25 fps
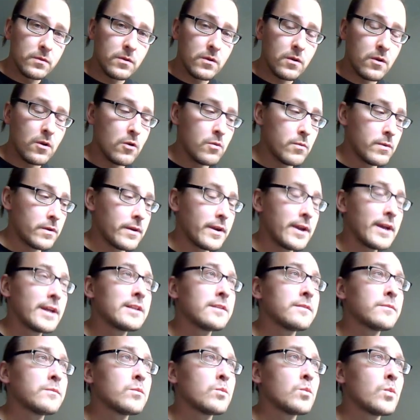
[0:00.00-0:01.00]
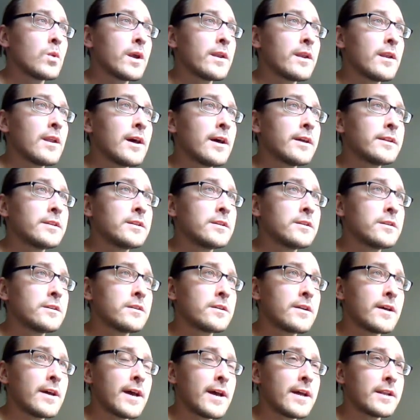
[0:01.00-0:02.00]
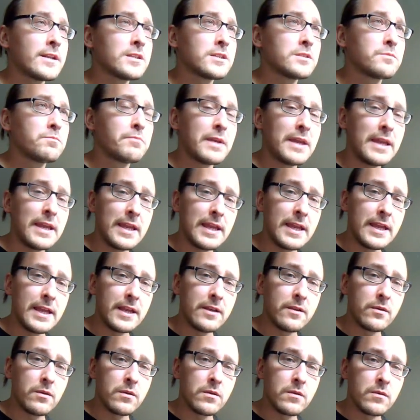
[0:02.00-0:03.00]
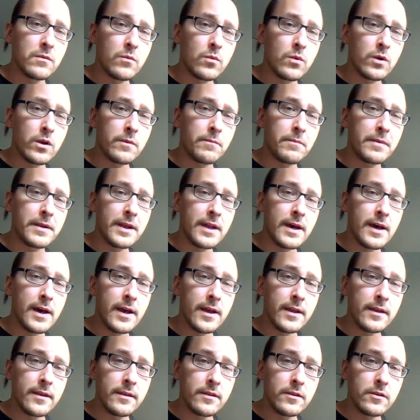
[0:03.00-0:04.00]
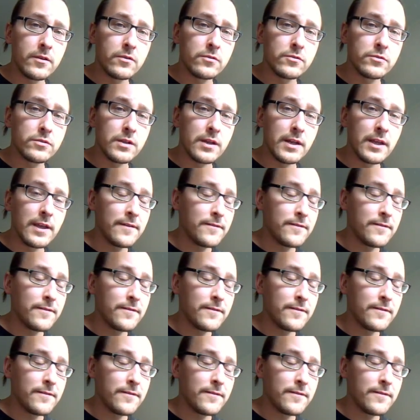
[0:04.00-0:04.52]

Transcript: over 81 light year, and speed warp 9 usually.